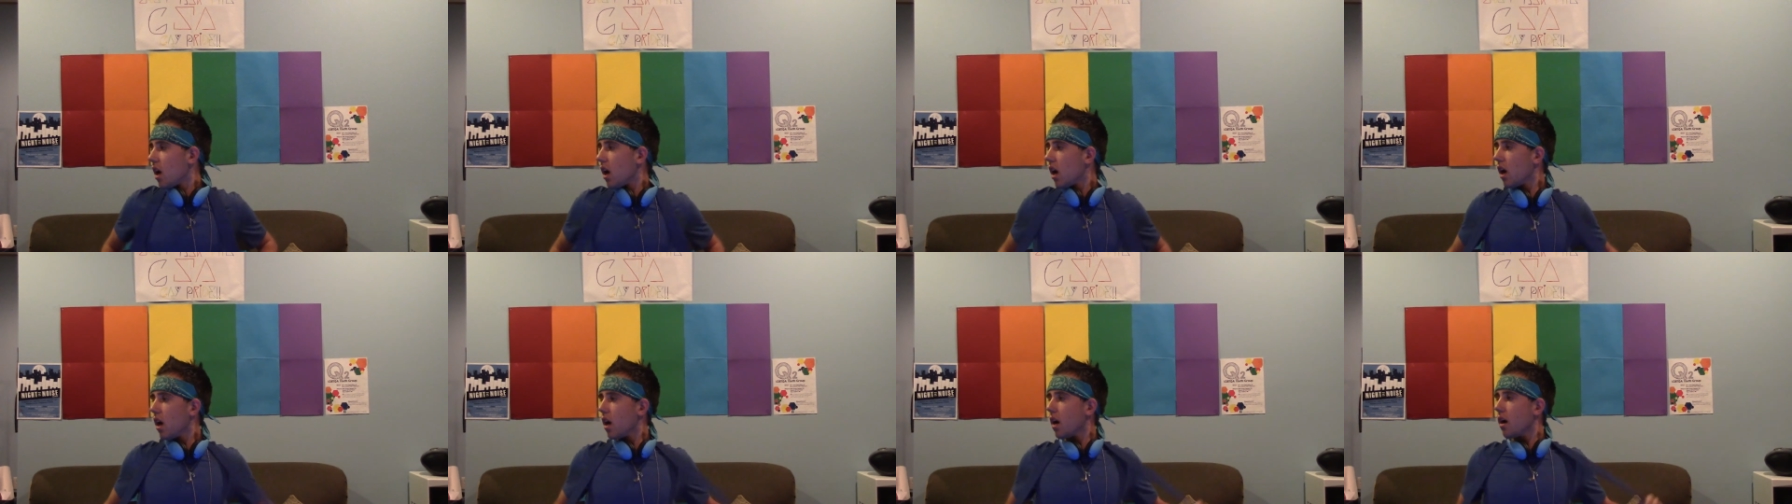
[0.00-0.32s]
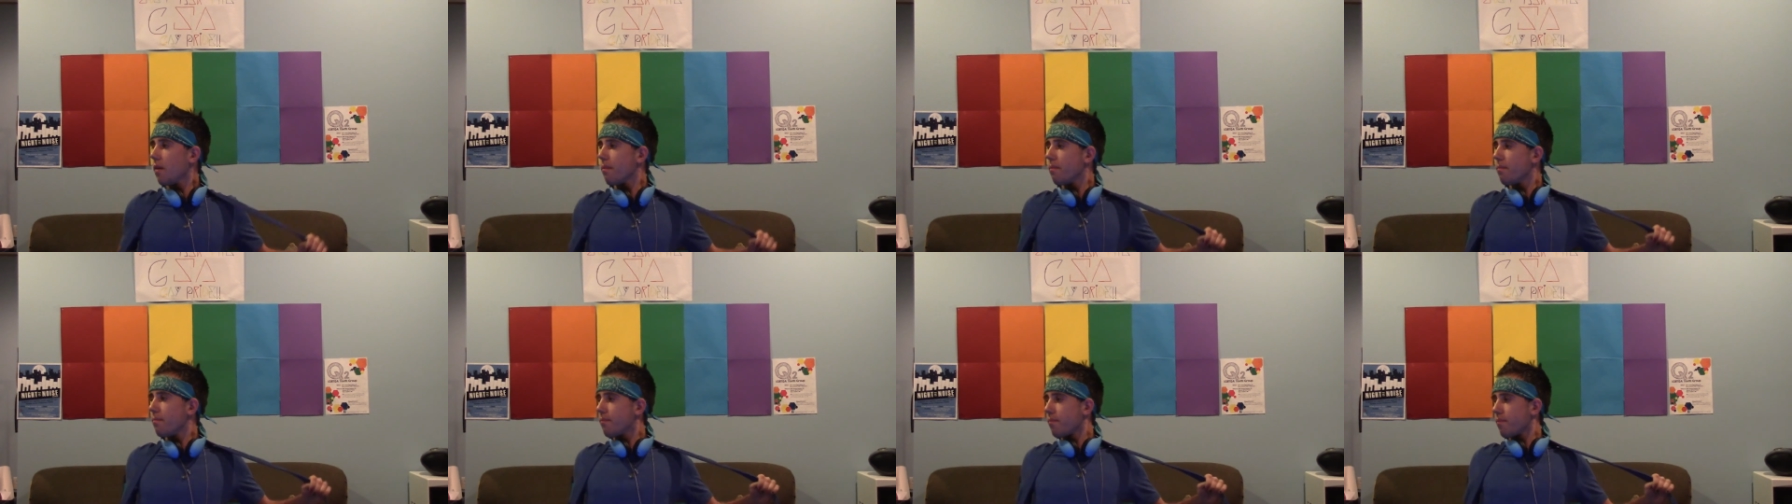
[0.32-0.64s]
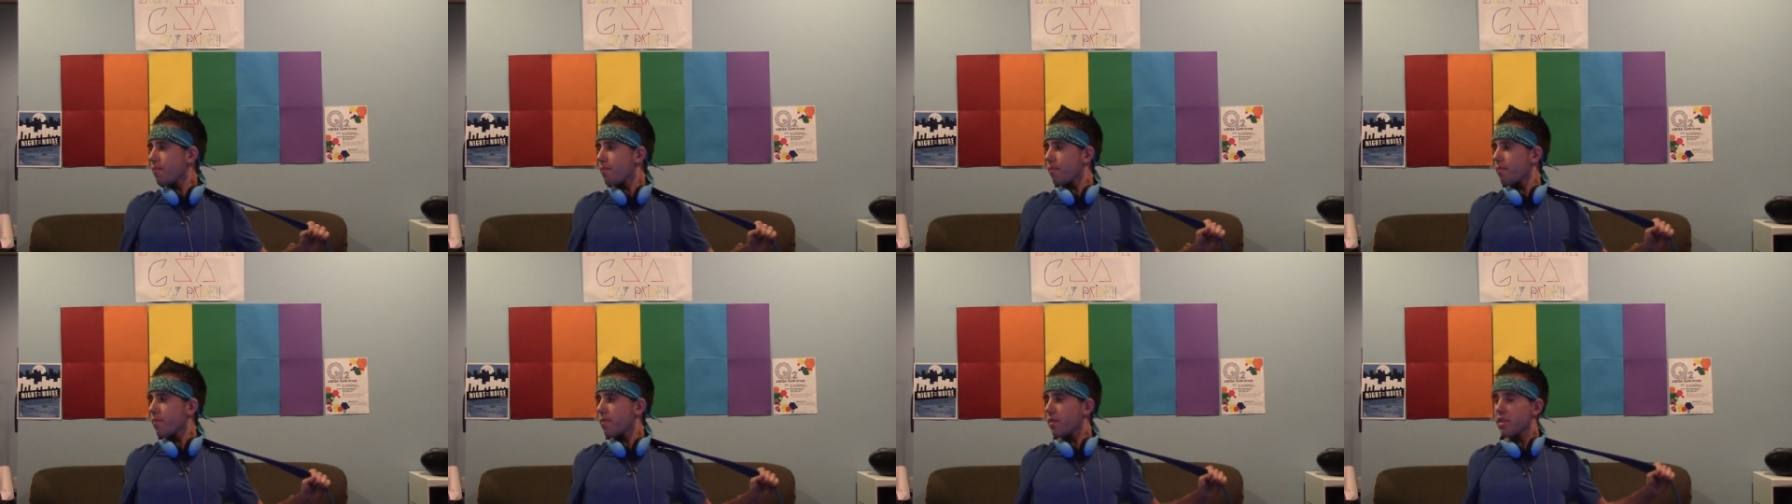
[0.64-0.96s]
um,
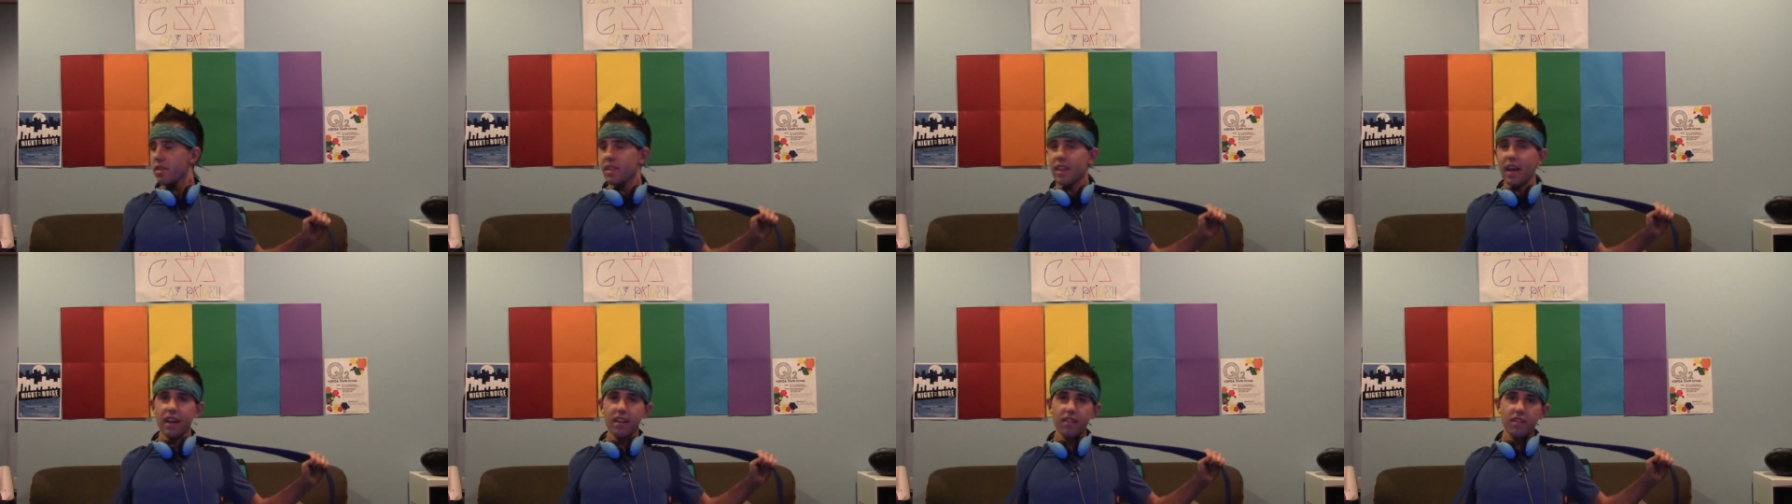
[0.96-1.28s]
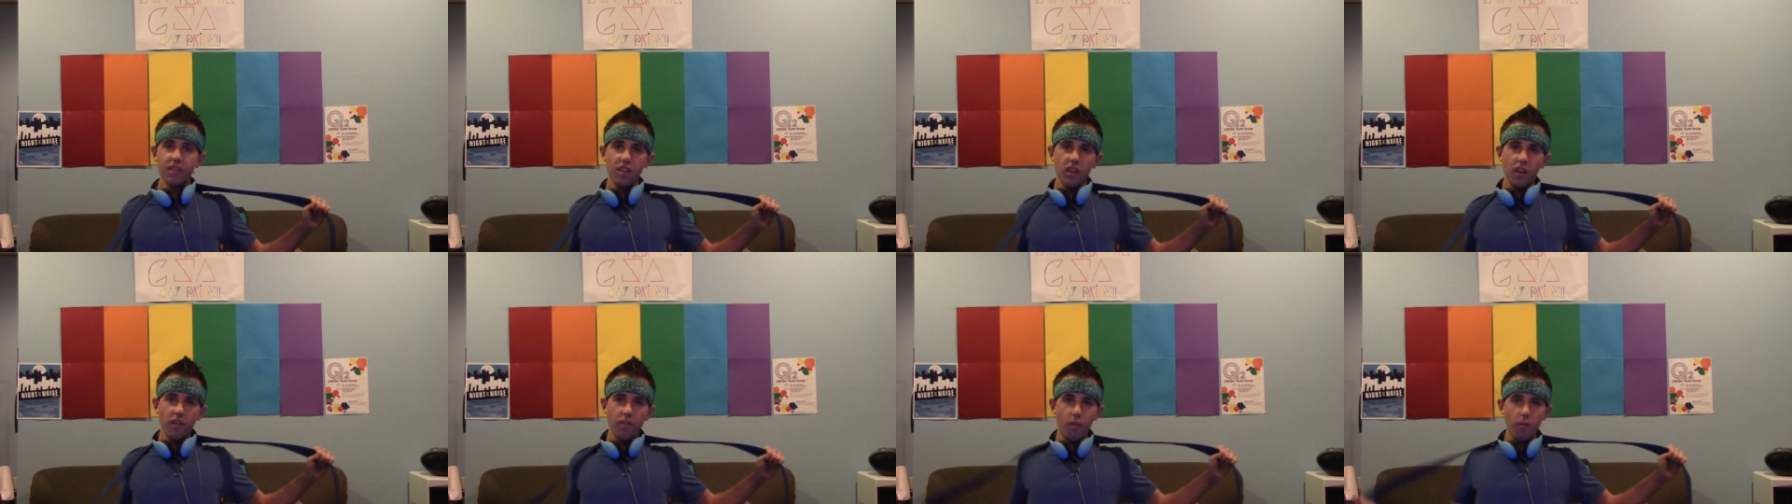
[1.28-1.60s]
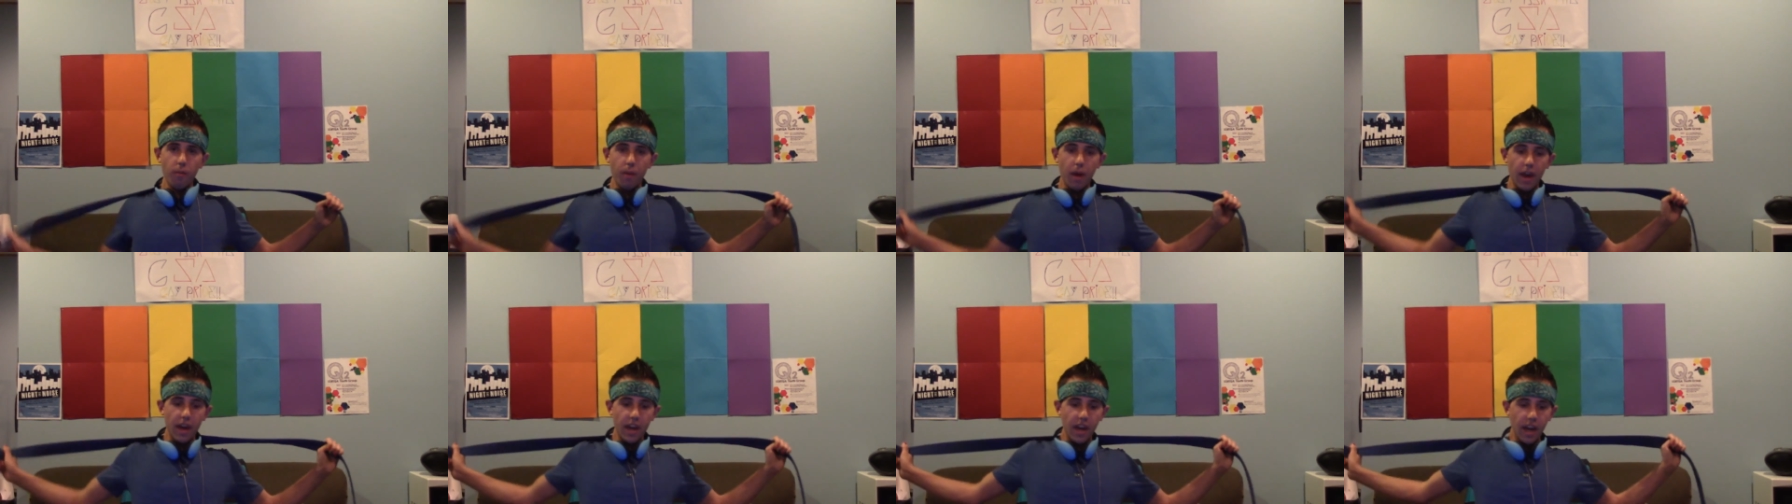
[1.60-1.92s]
that's the duffel
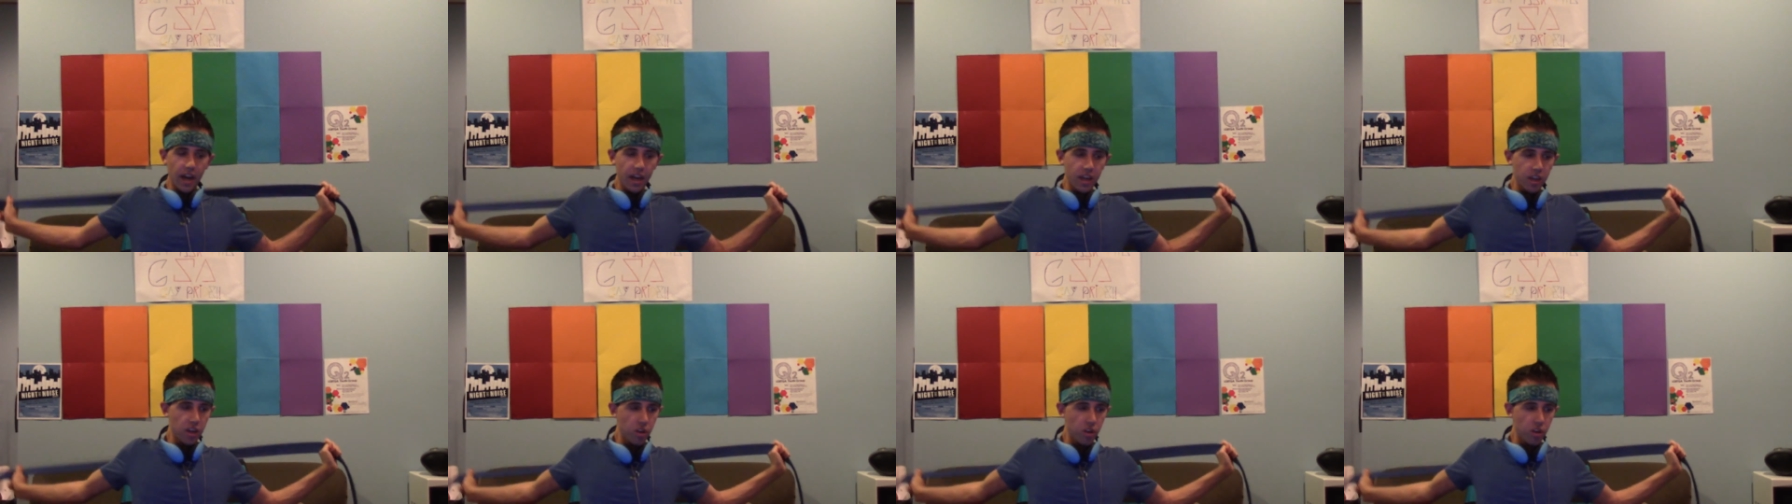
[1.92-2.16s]
bag I